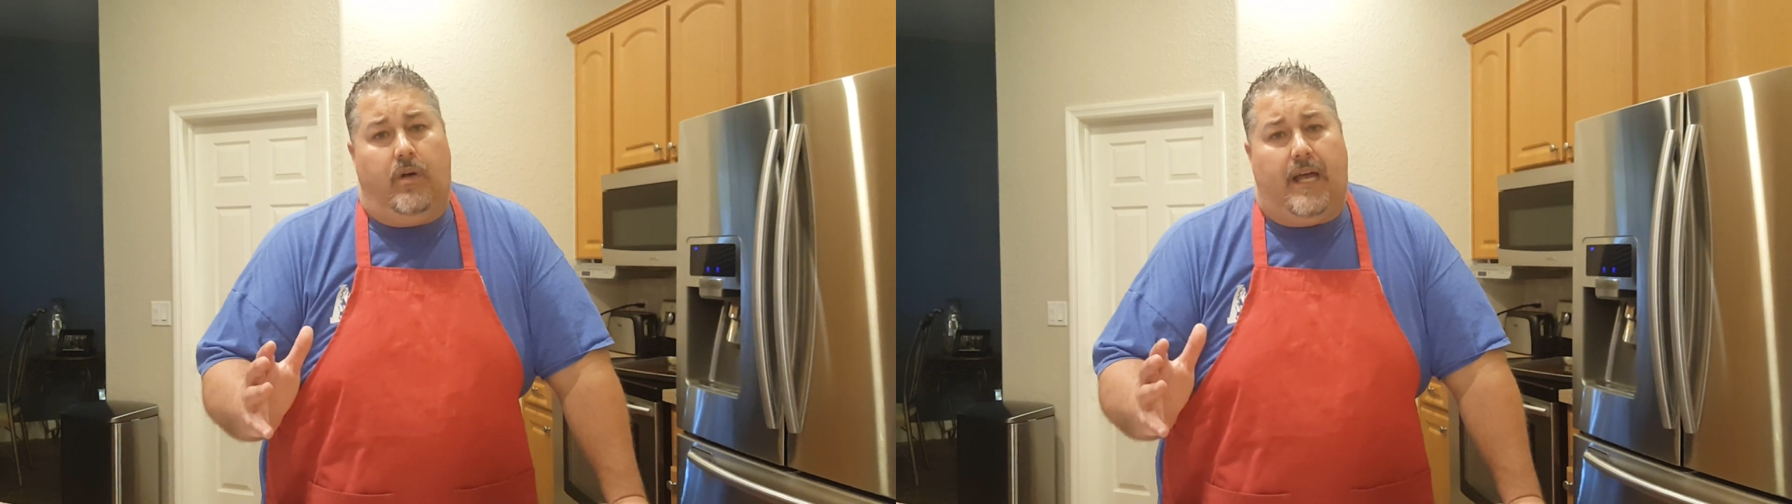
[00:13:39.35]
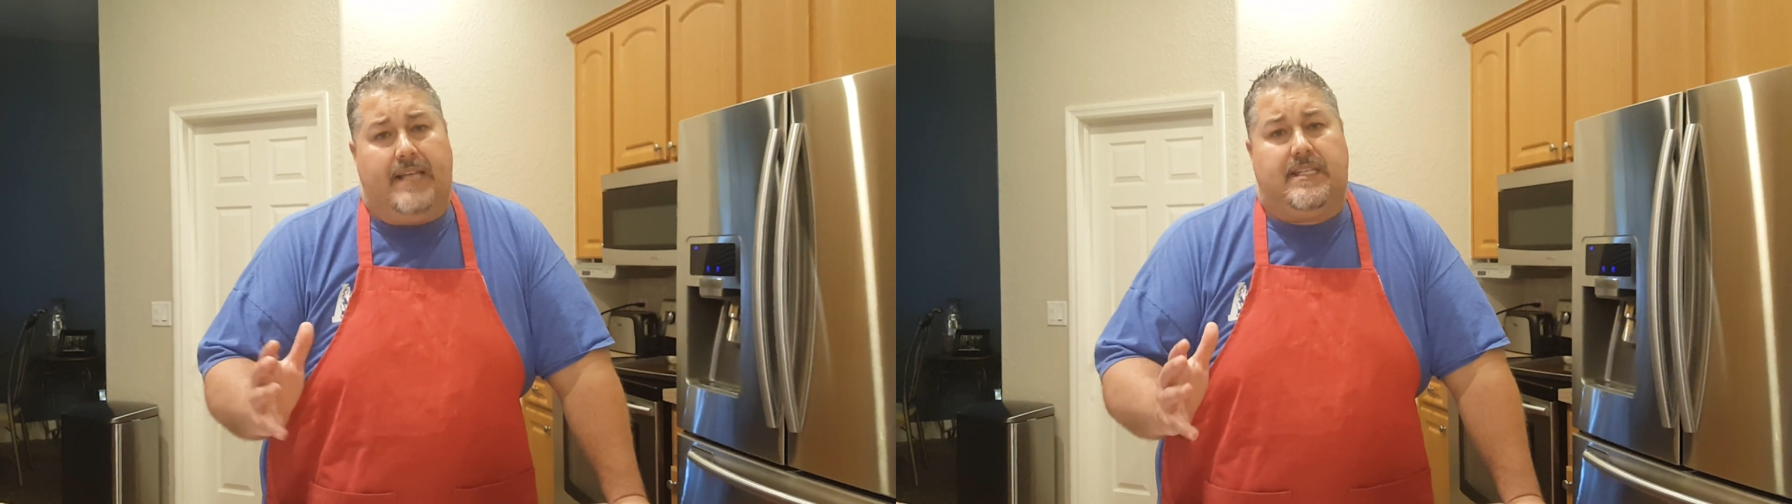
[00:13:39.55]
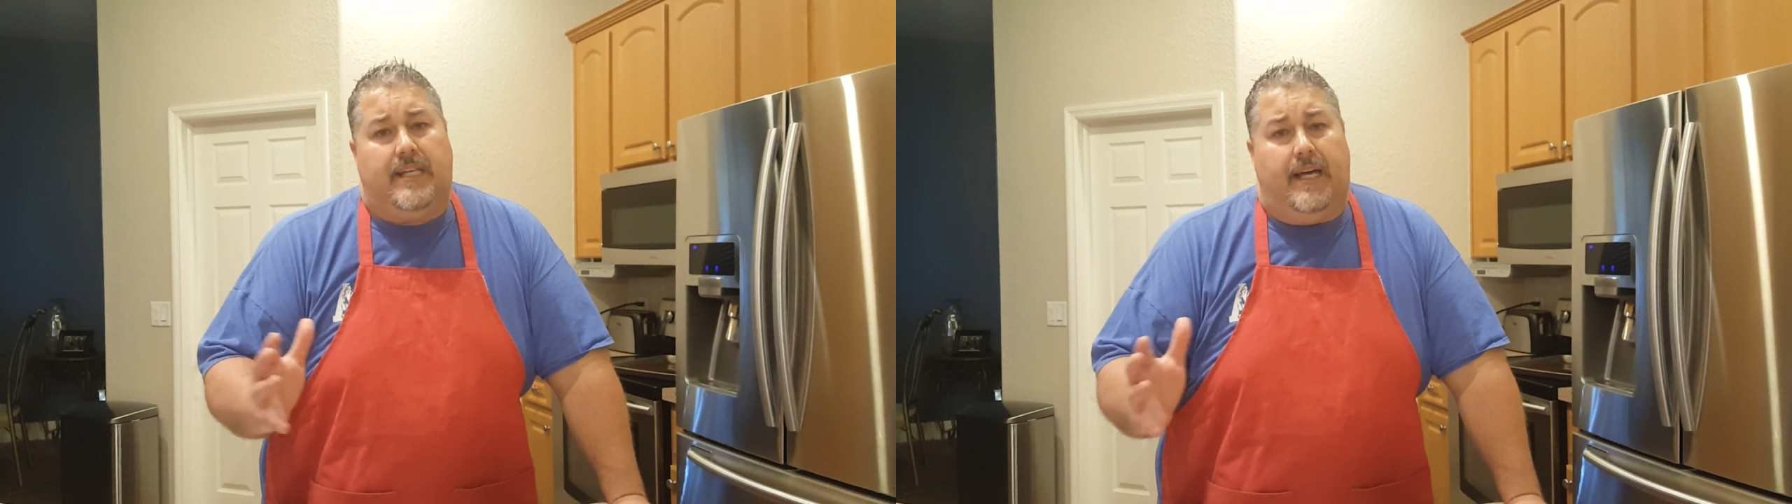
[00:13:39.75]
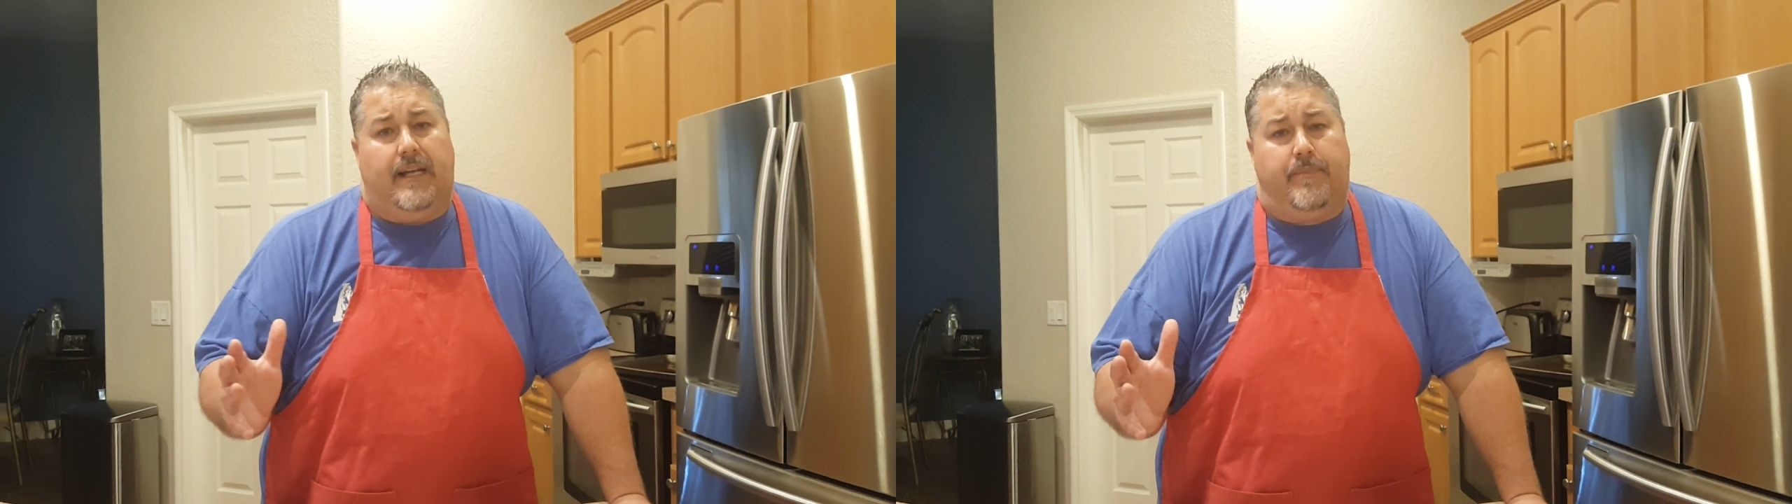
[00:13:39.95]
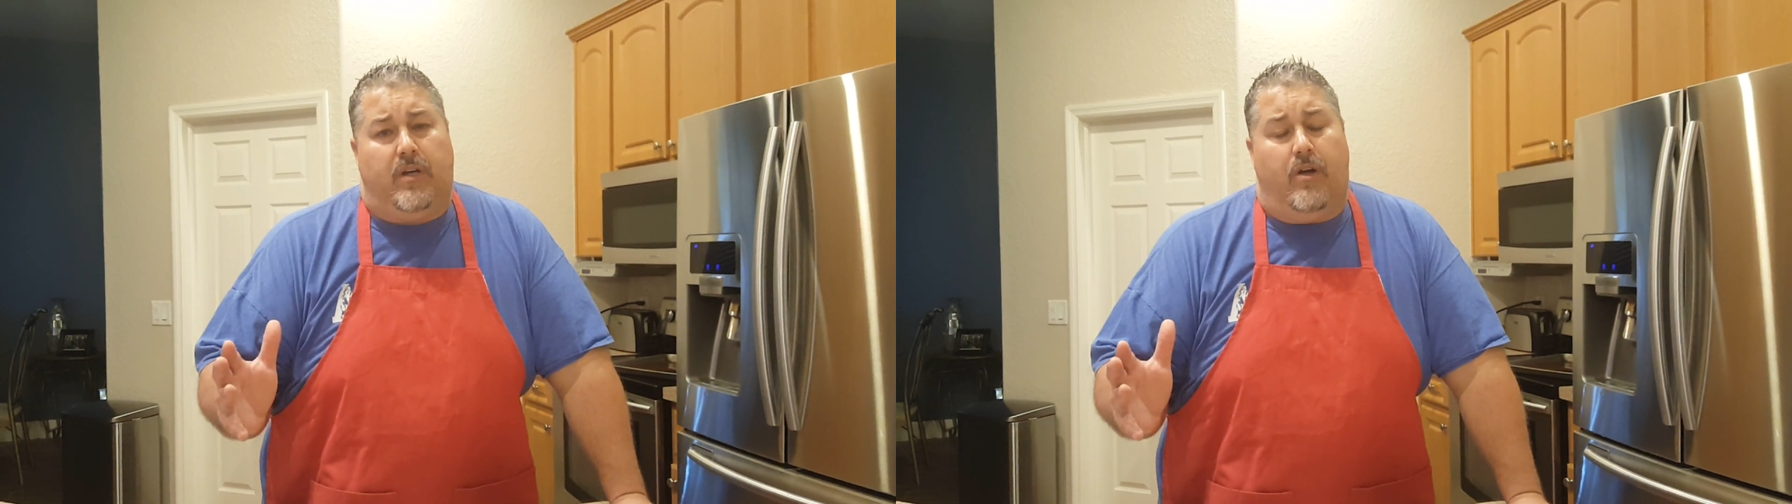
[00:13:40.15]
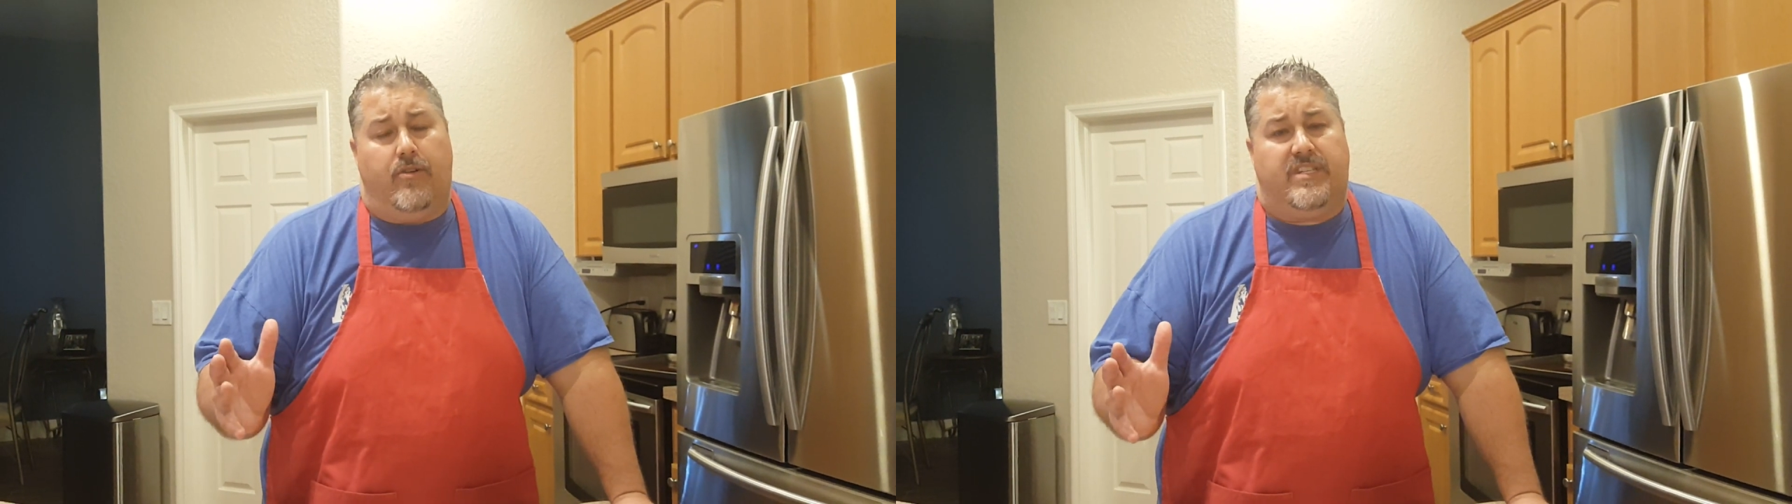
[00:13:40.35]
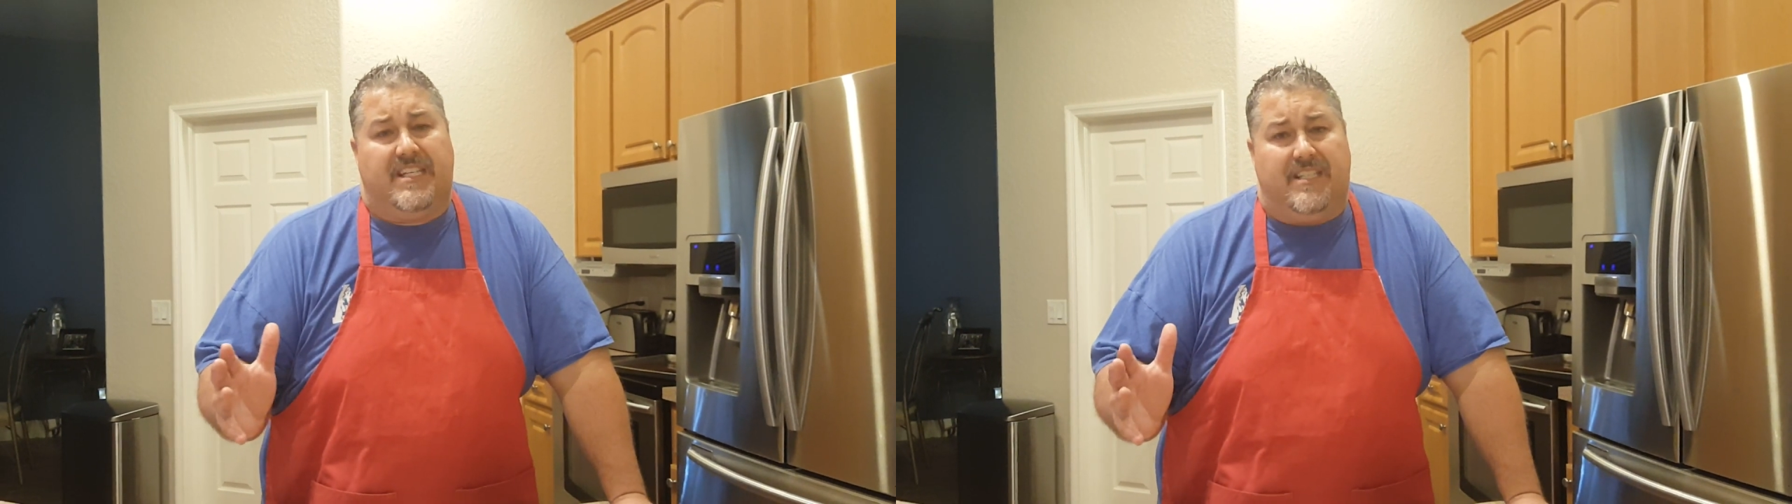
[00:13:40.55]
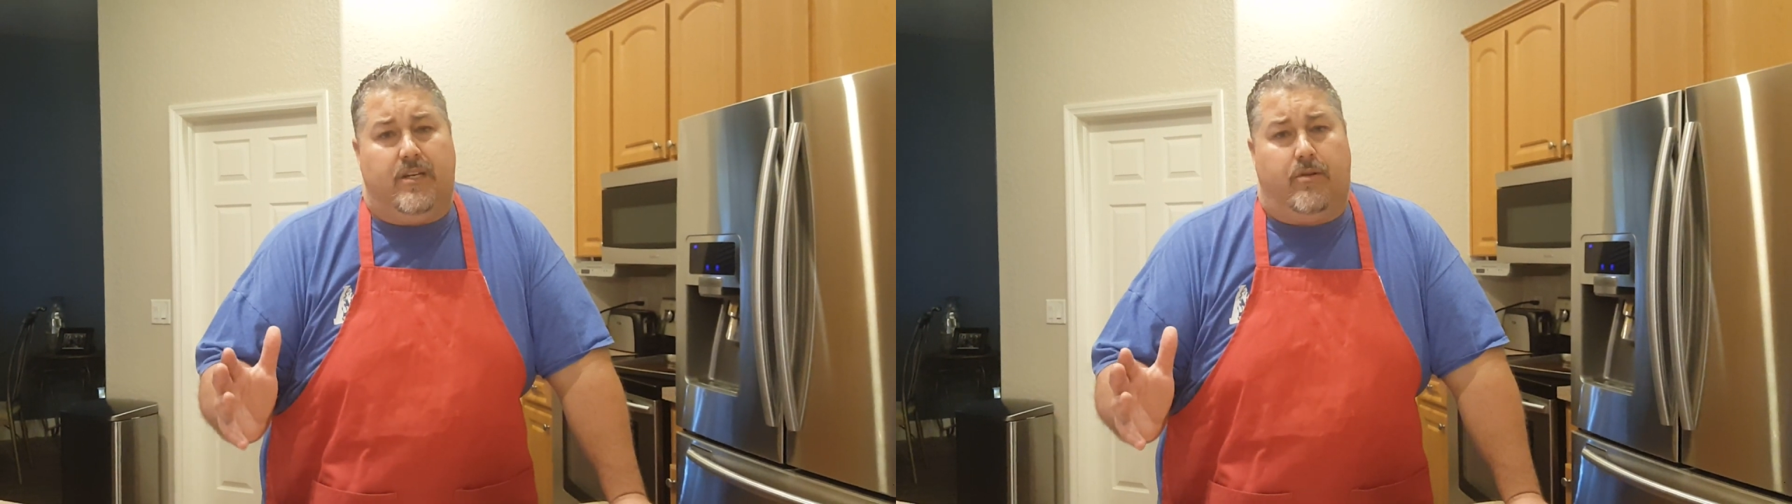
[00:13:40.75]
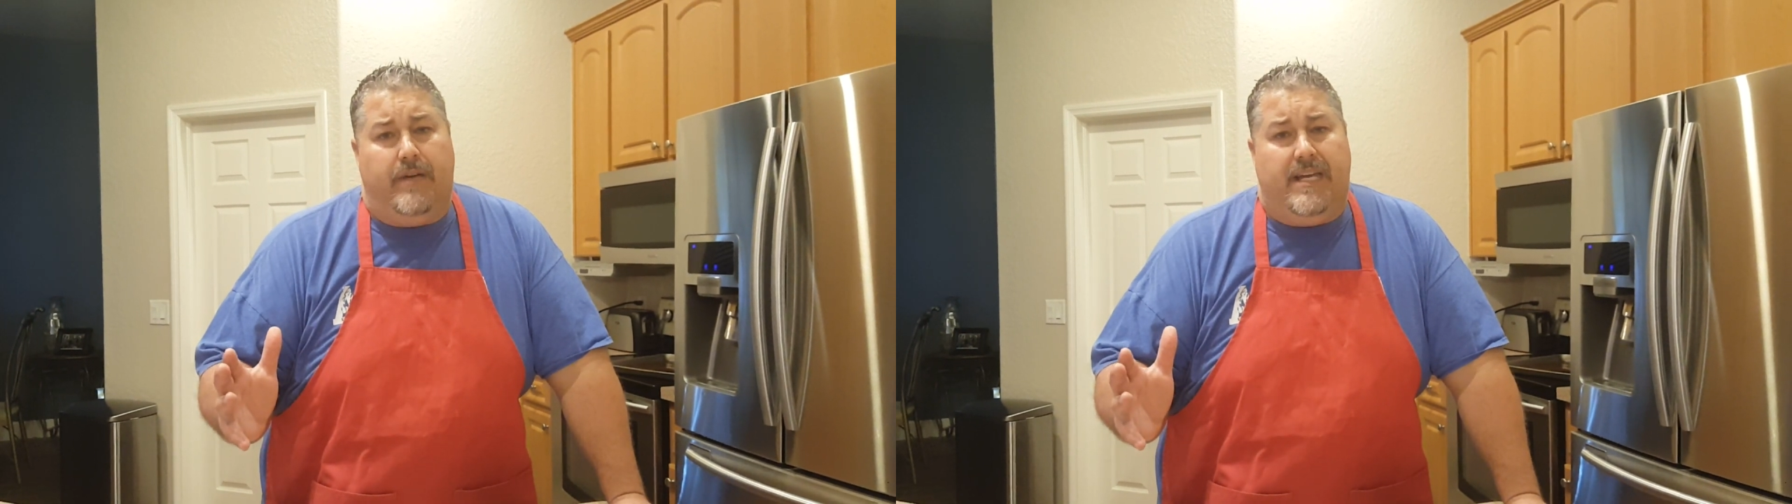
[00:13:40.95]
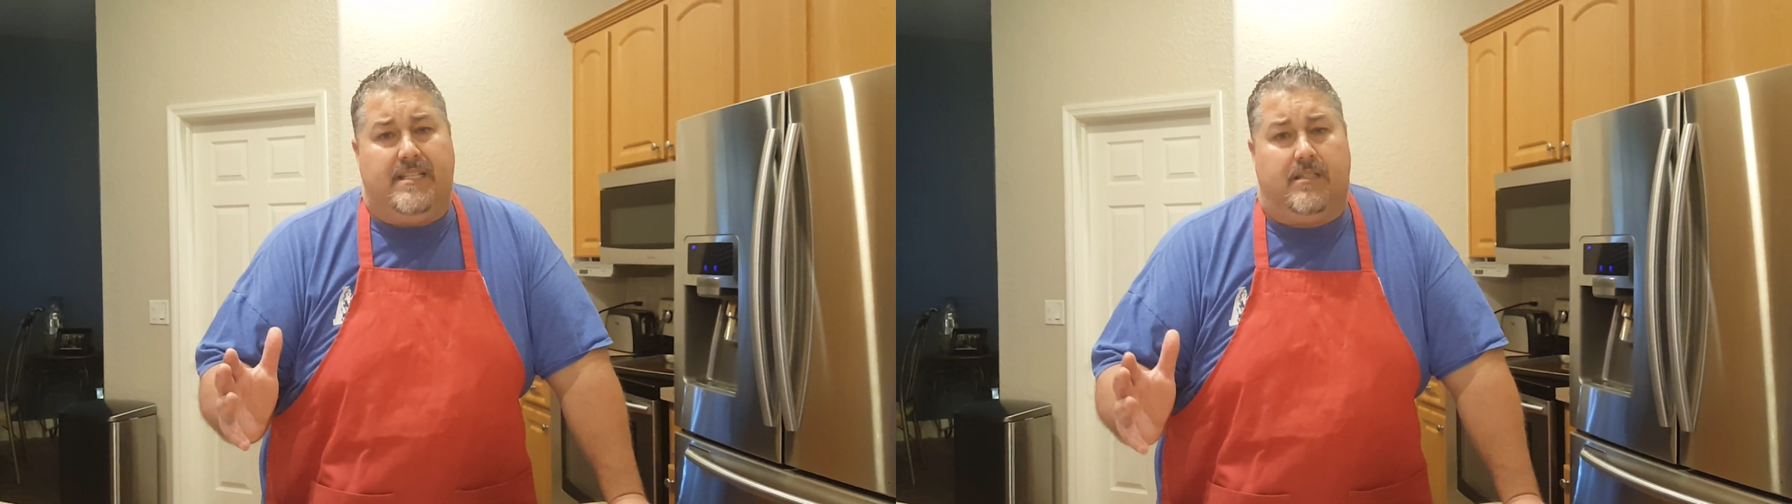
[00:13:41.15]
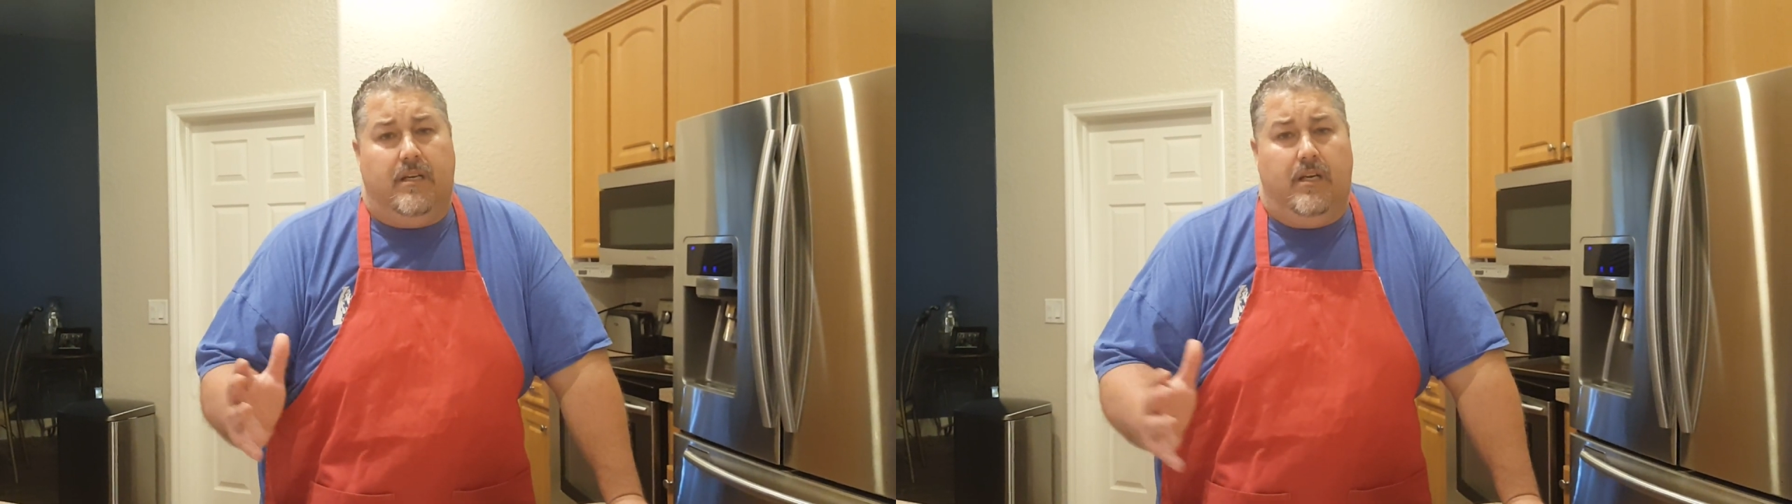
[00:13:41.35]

hasn't gotten up to 160 degrees.